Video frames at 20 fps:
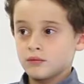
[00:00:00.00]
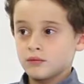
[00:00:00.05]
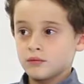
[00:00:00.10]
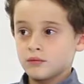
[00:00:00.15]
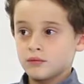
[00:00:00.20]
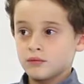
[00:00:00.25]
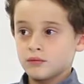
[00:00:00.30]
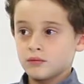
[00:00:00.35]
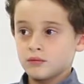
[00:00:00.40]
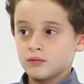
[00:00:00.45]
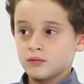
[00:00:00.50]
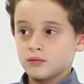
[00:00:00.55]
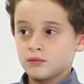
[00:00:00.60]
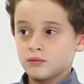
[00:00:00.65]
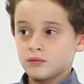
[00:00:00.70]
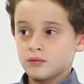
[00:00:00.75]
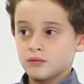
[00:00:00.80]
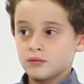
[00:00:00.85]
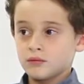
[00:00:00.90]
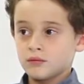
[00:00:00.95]

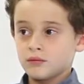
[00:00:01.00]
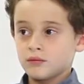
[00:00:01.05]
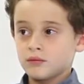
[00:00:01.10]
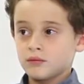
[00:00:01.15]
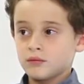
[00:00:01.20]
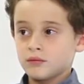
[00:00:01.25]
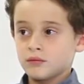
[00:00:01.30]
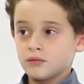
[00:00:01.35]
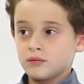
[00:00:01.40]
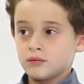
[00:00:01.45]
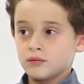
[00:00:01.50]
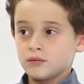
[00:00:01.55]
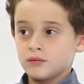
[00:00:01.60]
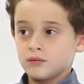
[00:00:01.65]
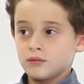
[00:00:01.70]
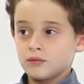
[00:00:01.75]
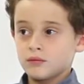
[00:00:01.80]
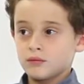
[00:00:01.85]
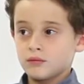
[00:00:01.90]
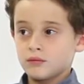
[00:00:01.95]

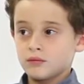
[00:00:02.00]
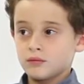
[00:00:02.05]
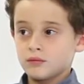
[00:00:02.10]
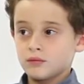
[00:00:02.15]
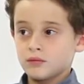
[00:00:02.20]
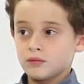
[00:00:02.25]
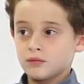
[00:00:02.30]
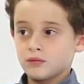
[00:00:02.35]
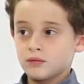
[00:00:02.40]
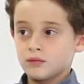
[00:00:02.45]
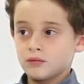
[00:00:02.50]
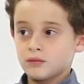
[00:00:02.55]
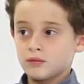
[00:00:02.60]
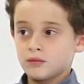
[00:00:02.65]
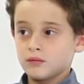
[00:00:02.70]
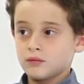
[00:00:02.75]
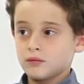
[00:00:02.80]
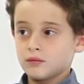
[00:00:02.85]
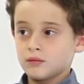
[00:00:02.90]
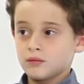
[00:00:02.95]

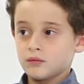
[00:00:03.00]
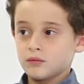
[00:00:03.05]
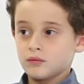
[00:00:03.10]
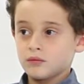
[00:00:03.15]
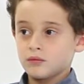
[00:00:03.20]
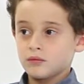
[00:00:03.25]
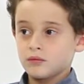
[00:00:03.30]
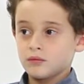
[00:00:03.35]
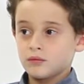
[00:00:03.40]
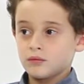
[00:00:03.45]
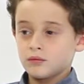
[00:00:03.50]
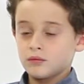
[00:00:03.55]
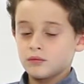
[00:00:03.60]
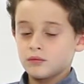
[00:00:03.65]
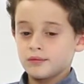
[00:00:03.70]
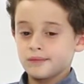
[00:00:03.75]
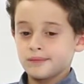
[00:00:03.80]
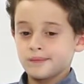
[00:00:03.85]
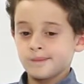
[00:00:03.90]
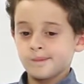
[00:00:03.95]

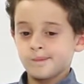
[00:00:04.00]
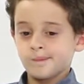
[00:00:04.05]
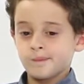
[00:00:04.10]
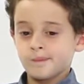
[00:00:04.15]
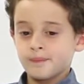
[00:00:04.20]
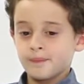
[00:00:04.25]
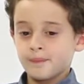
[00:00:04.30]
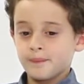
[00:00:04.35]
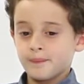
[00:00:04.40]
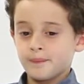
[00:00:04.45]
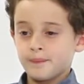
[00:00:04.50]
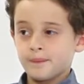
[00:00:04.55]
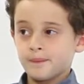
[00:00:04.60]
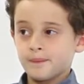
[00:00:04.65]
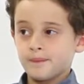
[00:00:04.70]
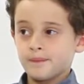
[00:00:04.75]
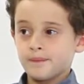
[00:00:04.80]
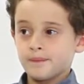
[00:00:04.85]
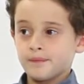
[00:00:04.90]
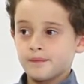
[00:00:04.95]

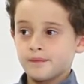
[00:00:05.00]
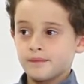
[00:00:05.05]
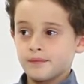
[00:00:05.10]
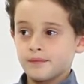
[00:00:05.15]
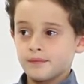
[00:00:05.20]
(silent)